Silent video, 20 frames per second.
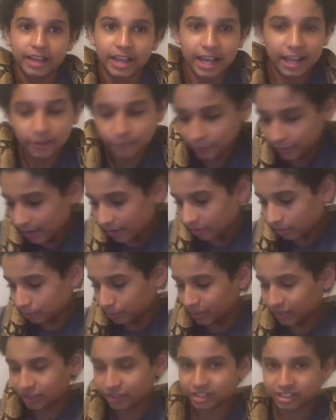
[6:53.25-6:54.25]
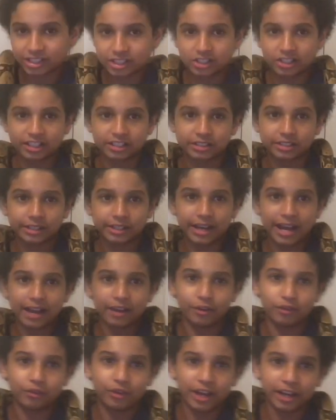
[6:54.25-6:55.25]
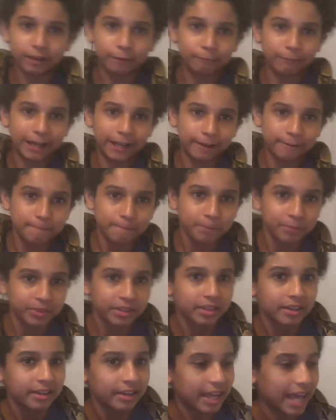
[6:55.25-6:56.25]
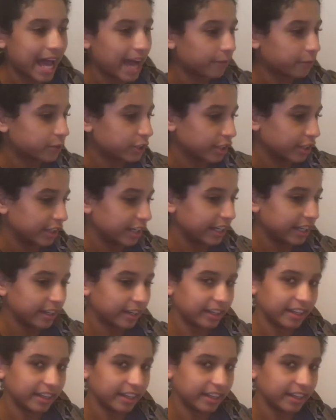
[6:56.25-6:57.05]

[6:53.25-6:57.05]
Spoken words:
And if you have a boa constrictor, I would recommend after